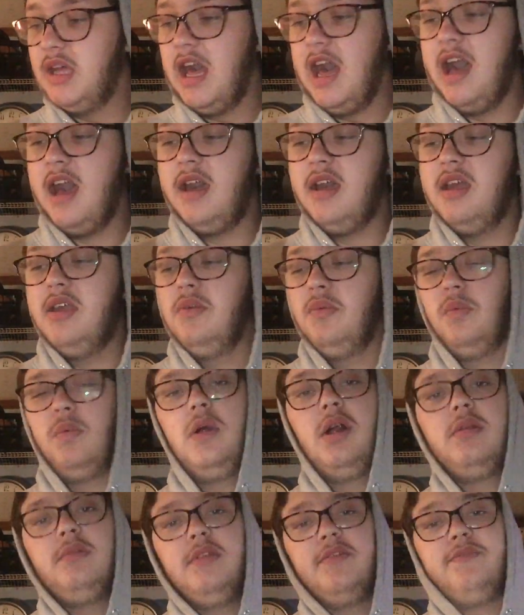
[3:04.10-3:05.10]
I
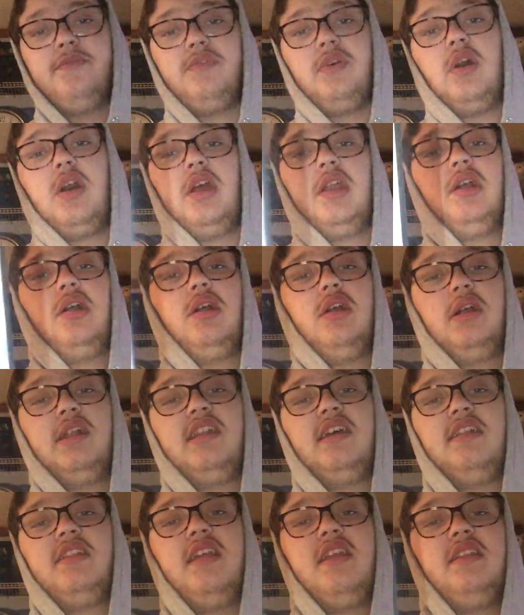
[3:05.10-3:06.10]
love the fine art.
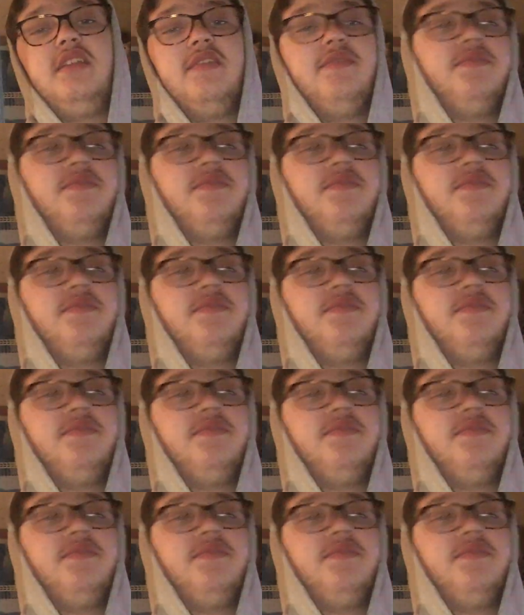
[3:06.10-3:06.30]
I think